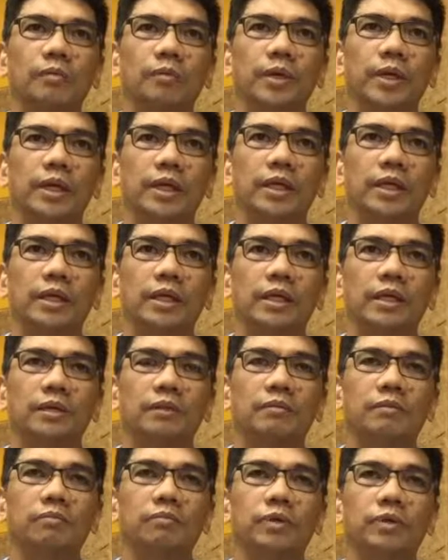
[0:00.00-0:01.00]

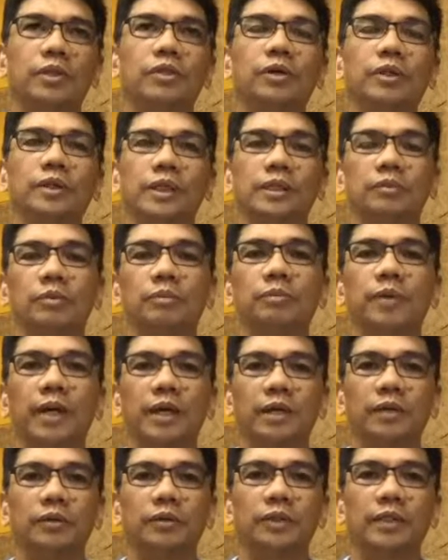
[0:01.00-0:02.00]
we thought it would be
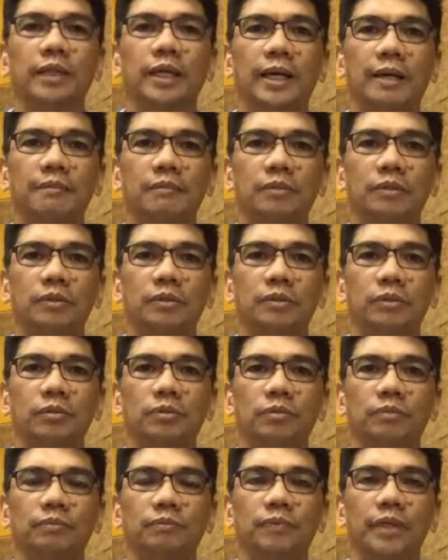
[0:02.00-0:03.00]
a good time
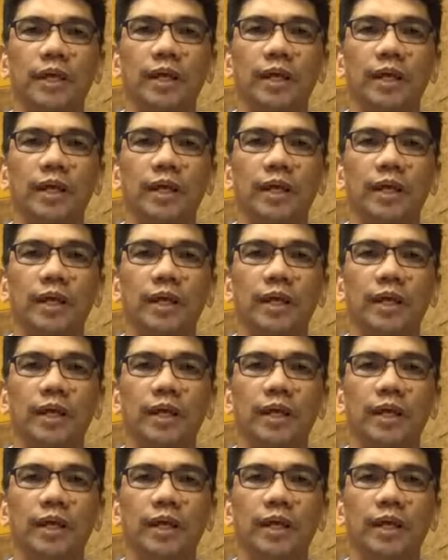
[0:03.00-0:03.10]
to